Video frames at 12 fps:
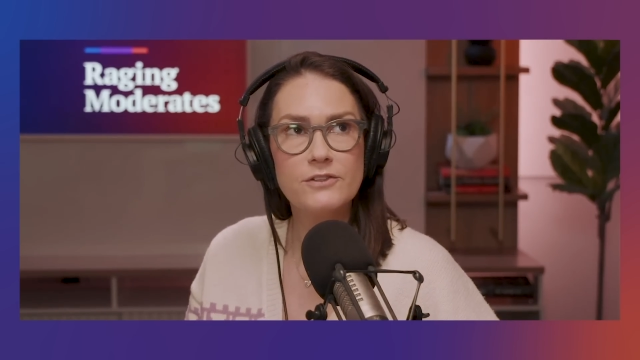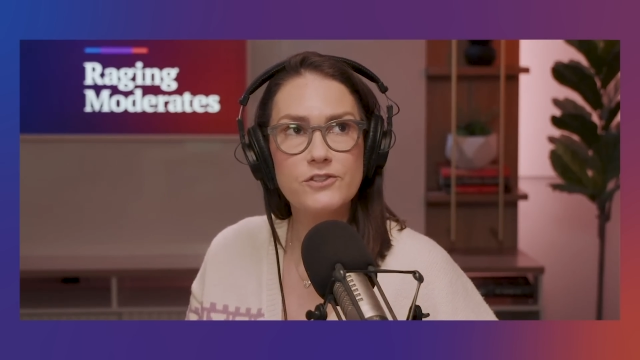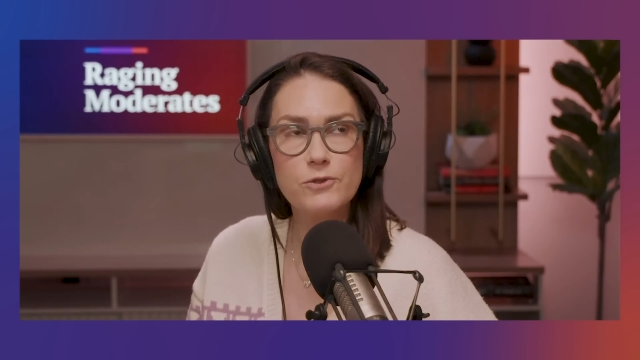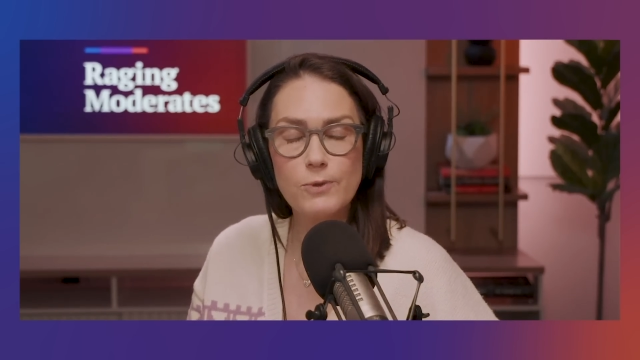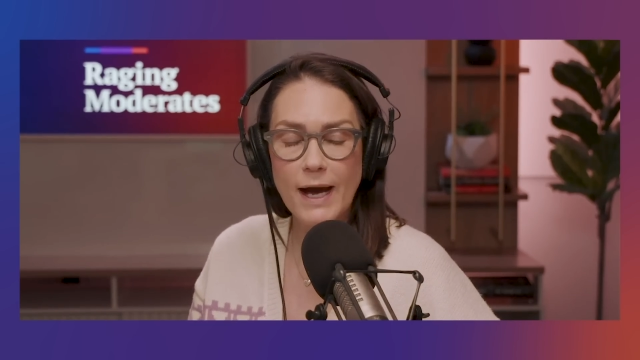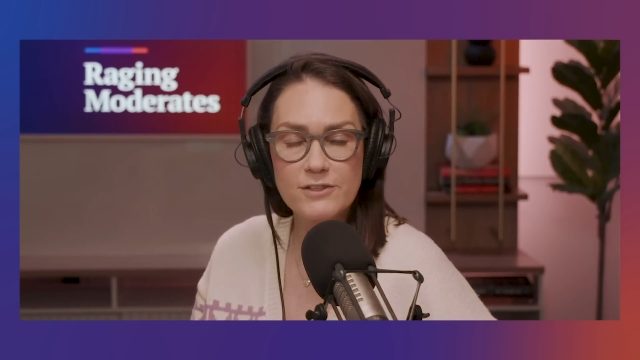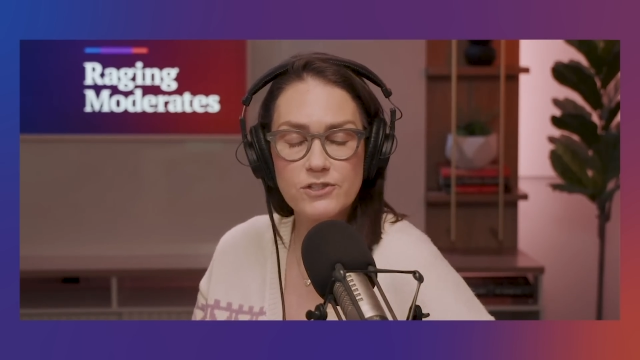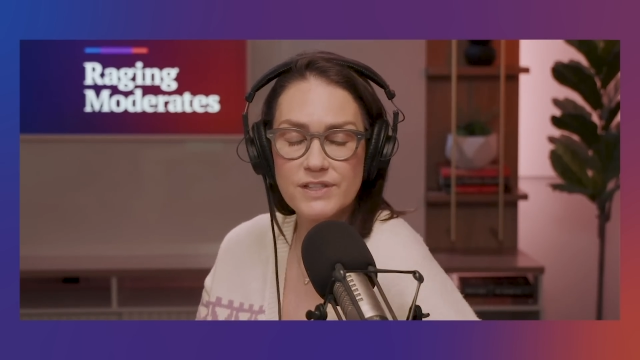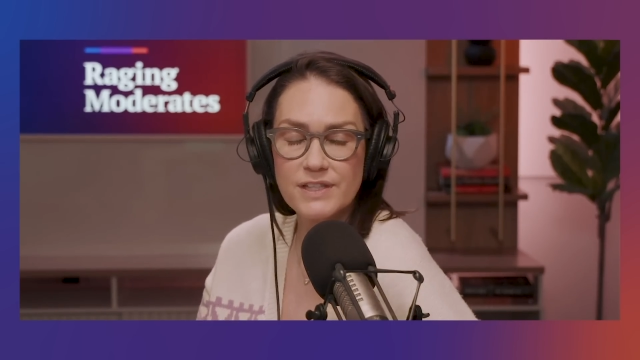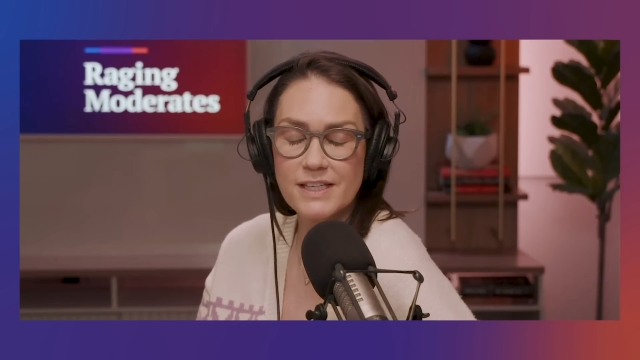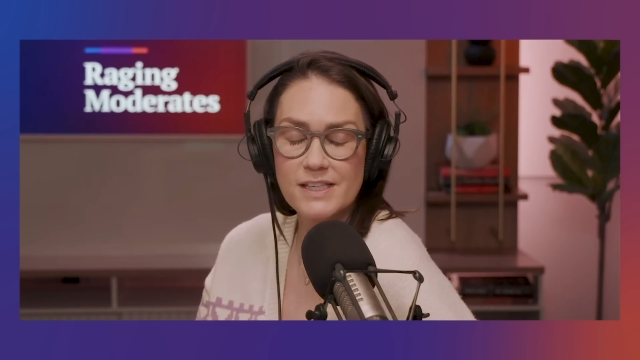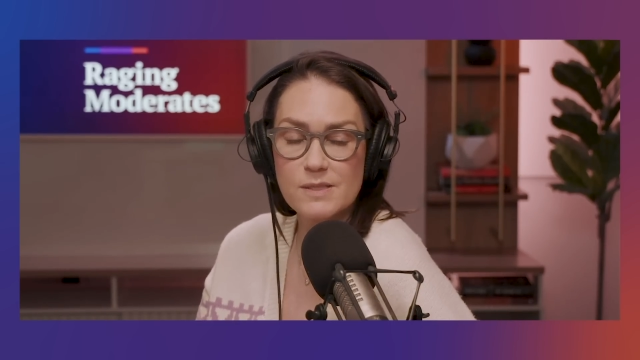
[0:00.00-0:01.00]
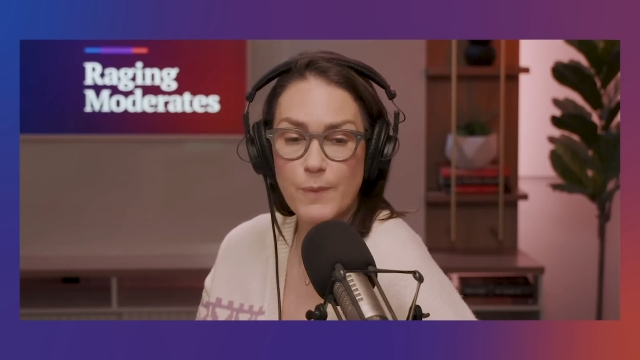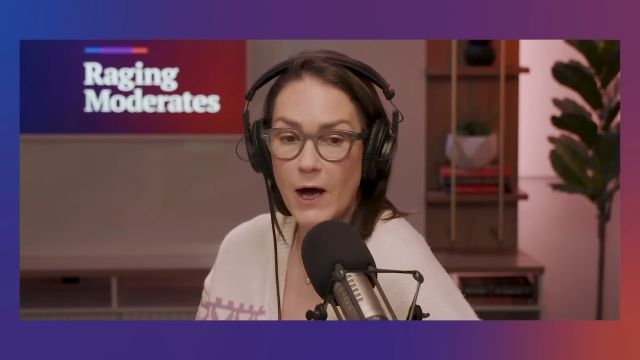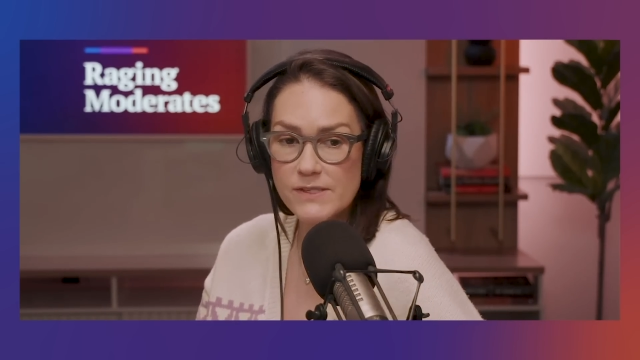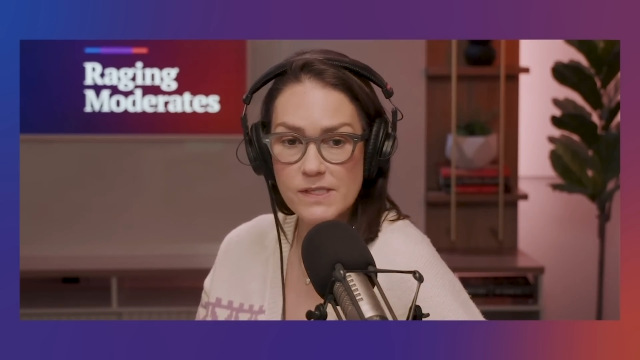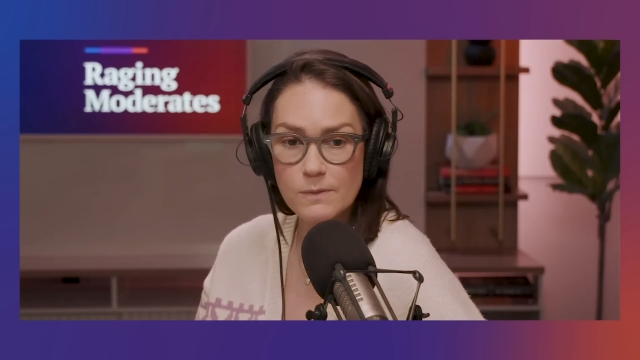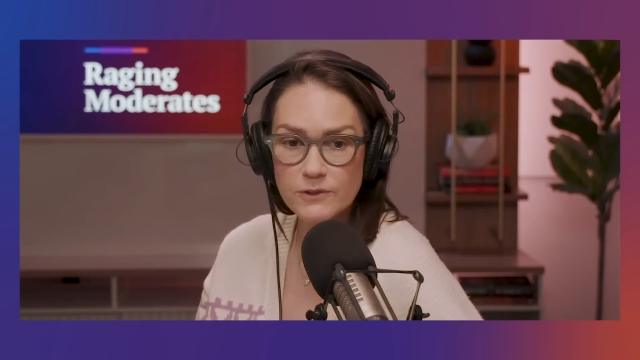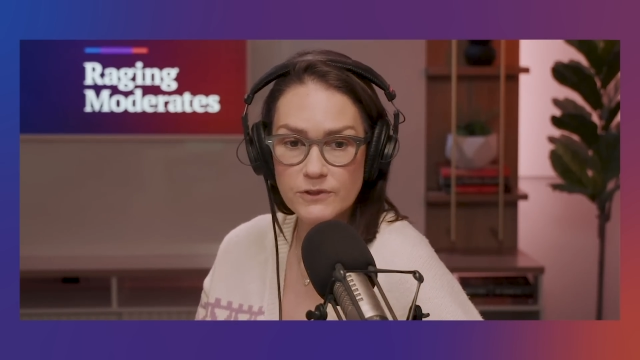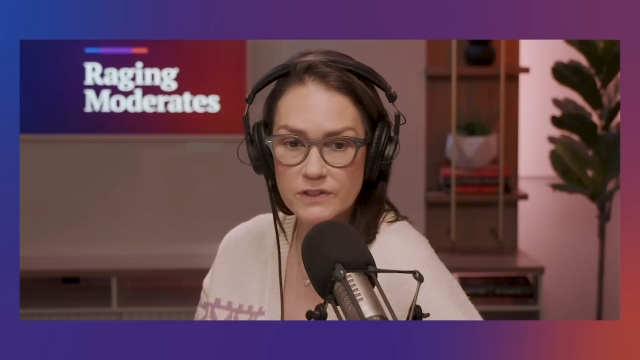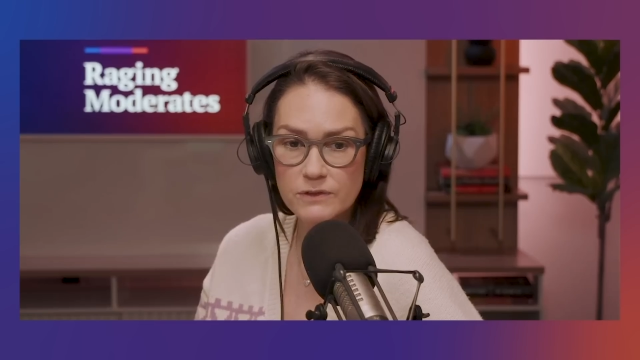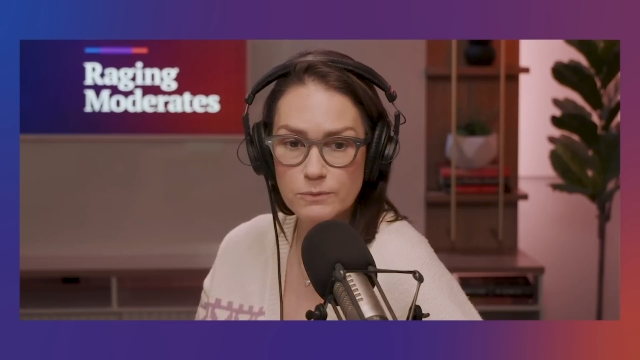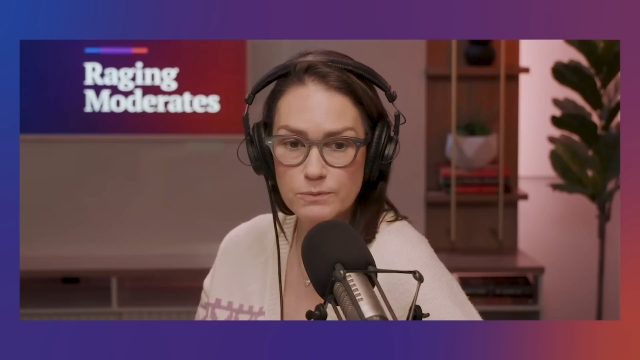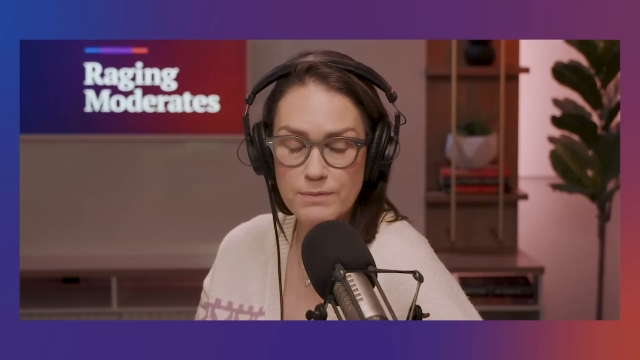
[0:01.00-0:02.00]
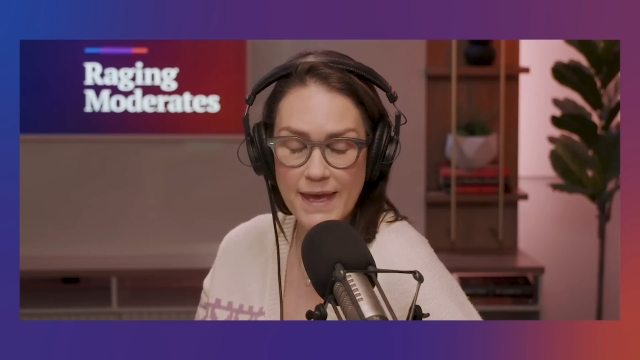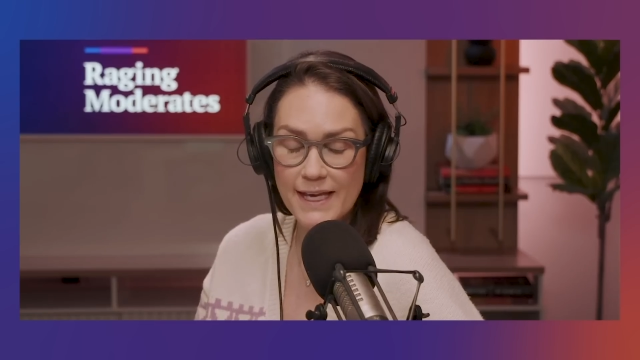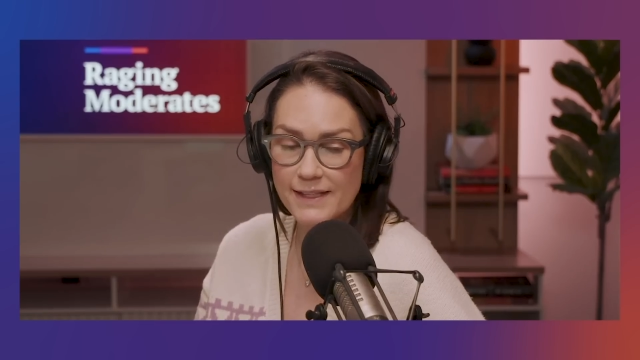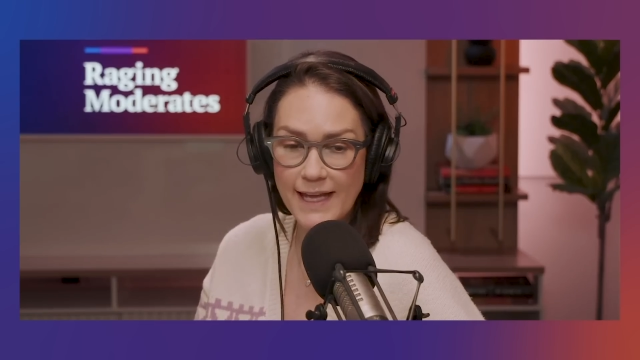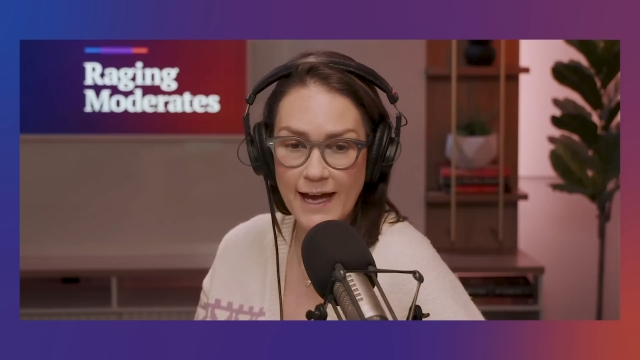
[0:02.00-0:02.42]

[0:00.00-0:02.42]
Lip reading: do you actually think it's possible to make